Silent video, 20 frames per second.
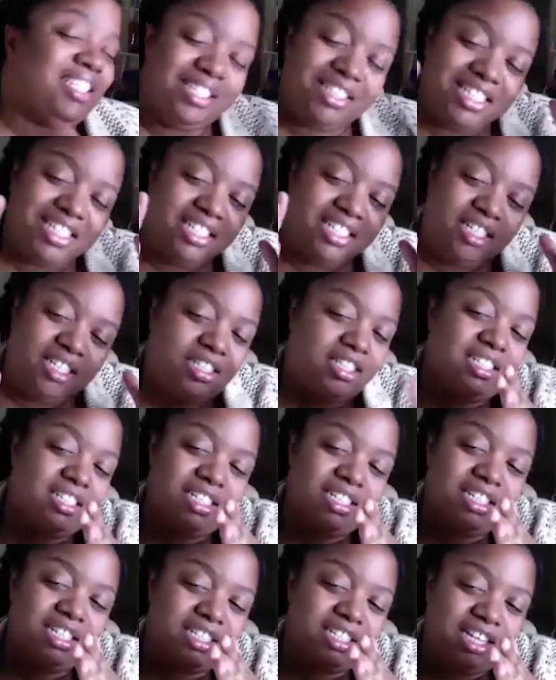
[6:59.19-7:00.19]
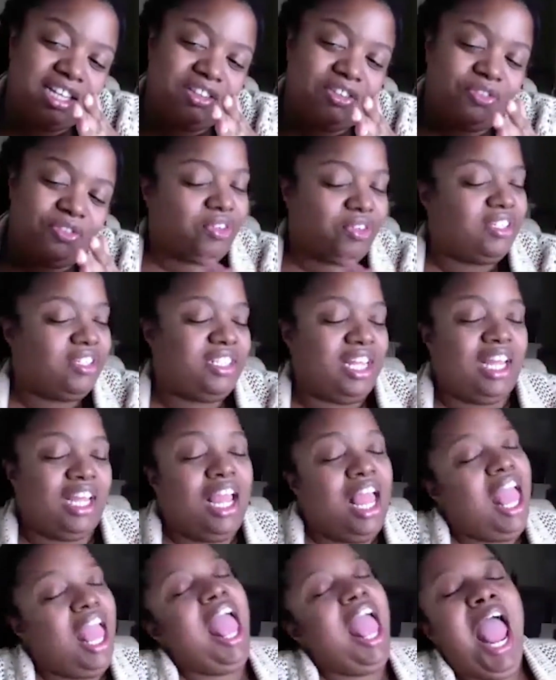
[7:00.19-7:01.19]
Consistency is like the first thing.
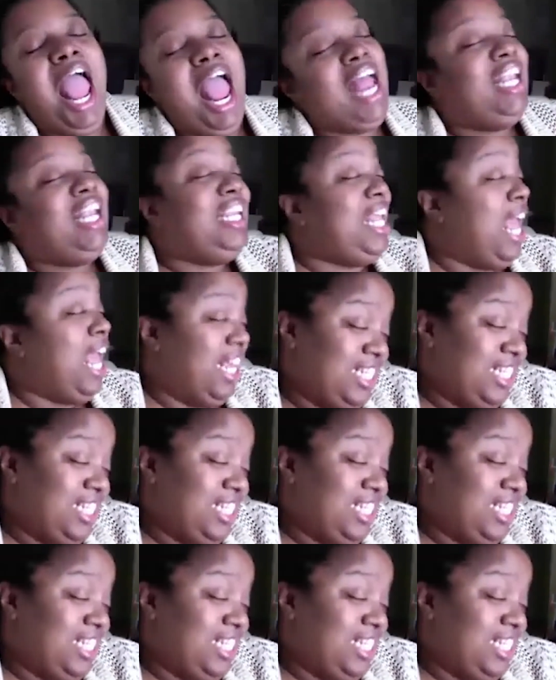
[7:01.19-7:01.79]
And yes,